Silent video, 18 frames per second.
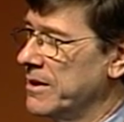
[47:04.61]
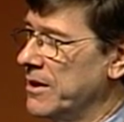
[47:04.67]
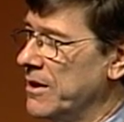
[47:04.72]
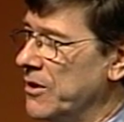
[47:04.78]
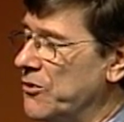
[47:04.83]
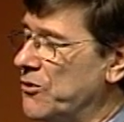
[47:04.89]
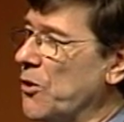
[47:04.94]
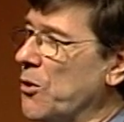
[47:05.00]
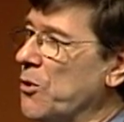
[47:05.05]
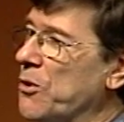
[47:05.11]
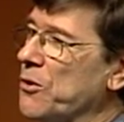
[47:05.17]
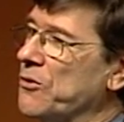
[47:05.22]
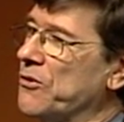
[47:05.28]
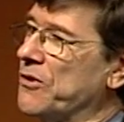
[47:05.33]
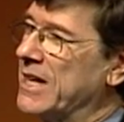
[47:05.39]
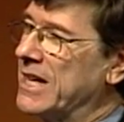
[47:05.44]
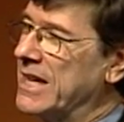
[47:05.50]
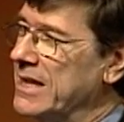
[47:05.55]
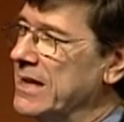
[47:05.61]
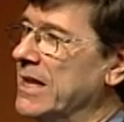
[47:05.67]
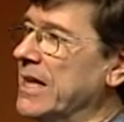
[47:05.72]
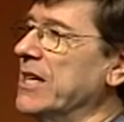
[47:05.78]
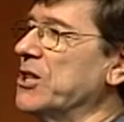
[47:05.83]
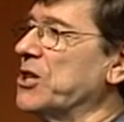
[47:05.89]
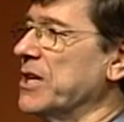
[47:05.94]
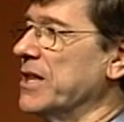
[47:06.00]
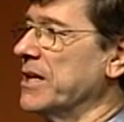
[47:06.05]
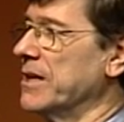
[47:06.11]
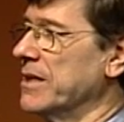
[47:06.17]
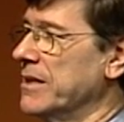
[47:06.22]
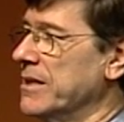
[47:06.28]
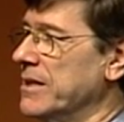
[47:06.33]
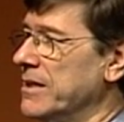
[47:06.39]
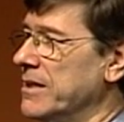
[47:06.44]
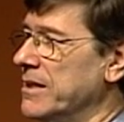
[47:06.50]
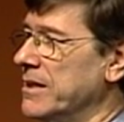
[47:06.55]
So there's a collision
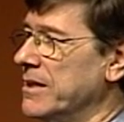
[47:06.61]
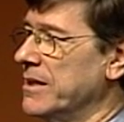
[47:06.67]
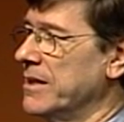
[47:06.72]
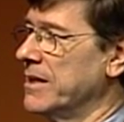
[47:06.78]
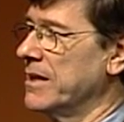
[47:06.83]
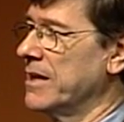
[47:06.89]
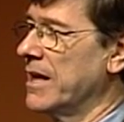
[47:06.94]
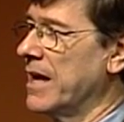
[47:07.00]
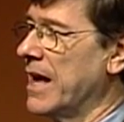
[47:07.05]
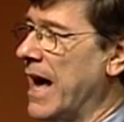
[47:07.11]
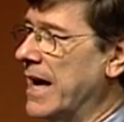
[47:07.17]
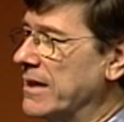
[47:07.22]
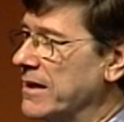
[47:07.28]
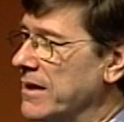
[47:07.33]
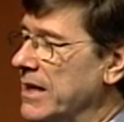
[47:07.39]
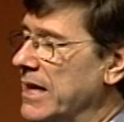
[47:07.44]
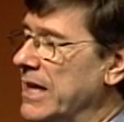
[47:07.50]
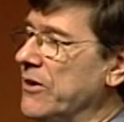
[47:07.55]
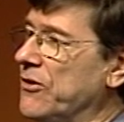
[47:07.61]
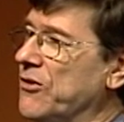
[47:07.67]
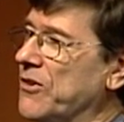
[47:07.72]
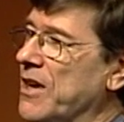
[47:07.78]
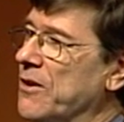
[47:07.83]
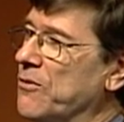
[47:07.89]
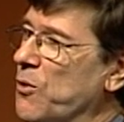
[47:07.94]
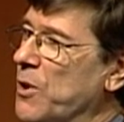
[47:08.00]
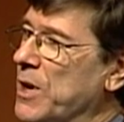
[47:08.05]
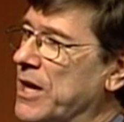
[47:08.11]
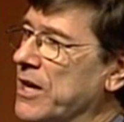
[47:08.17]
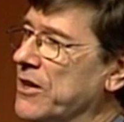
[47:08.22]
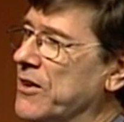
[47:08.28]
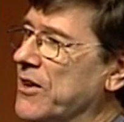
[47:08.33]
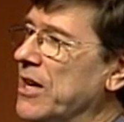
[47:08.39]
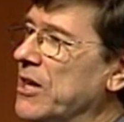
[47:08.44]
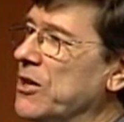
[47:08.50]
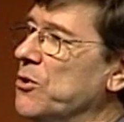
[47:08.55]
at least if we
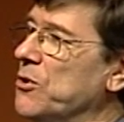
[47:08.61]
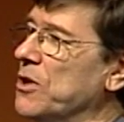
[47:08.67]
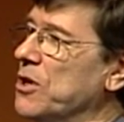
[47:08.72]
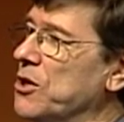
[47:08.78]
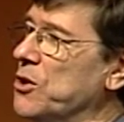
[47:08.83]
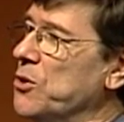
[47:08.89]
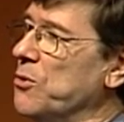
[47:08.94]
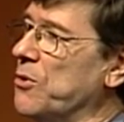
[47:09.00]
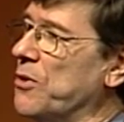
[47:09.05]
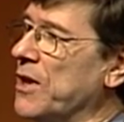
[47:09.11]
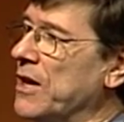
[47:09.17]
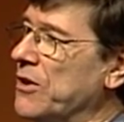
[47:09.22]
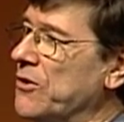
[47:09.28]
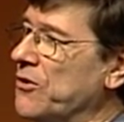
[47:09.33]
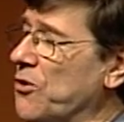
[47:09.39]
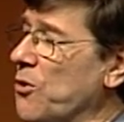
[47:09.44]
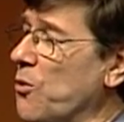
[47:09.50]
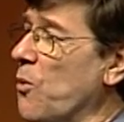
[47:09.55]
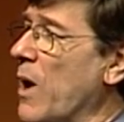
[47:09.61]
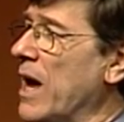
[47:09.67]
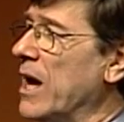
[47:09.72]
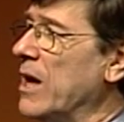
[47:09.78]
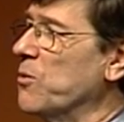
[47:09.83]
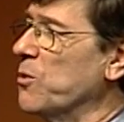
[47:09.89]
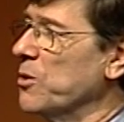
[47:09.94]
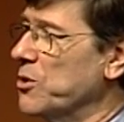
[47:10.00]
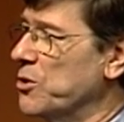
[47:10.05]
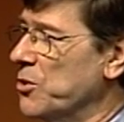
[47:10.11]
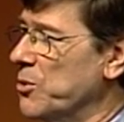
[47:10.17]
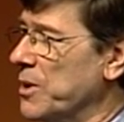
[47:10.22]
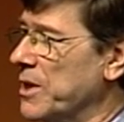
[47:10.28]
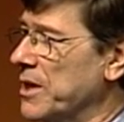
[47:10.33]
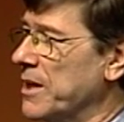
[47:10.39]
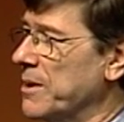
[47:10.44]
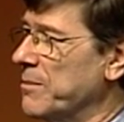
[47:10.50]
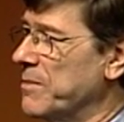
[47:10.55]
continue to do things the way we're
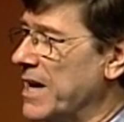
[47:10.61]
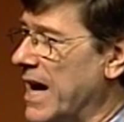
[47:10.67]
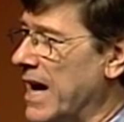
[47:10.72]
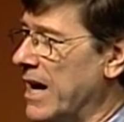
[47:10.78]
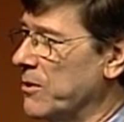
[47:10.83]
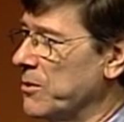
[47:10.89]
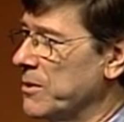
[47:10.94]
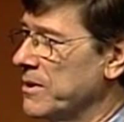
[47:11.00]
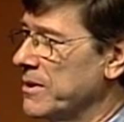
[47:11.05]
doing them now.